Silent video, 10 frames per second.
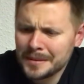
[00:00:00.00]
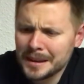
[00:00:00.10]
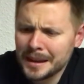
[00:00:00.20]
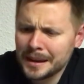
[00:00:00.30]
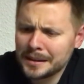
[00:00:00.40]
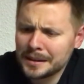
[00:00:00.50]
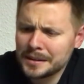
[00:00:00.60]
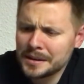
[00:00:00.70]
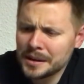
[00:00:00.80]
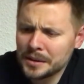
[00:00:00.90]
And
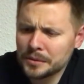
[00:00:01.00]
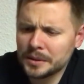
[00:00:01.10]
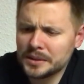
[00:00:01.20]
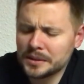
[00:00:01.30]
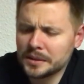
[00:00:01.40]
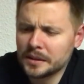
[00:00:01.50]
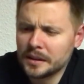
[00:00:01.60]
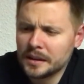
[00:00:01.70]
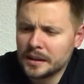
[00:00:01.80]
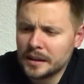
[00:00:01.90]
another reason,
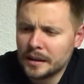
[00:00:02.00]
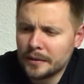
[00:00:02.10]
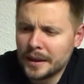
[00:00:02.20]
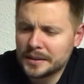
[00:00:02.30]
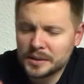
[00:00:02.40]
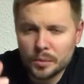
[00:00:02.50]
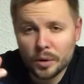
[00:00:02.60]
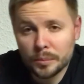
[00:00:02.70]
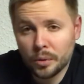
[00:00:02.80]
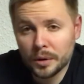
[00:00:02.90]
that's the more
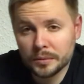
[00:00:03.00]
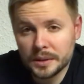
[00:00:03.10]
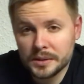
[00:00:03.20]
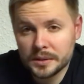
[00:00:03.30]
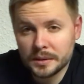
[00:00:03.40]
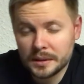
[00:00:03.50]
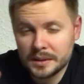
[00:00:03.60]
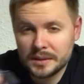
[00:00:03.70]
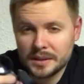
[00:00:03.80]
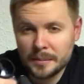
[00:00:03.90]
important reason, is
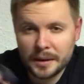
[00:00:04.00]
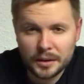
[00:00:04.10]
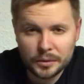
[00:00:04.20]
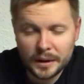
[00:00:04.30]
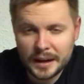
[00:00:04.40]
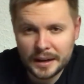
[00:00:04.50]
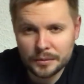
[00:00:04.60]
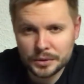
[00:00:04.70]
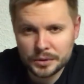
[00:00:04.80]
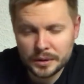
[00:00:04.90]
because they make other right-handed
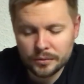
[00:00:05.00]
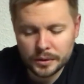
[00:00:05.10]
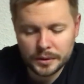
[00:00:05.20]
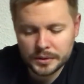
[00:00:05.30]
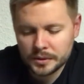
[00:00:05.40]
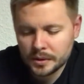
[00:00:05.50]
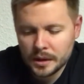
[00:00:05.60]
retrieve reels.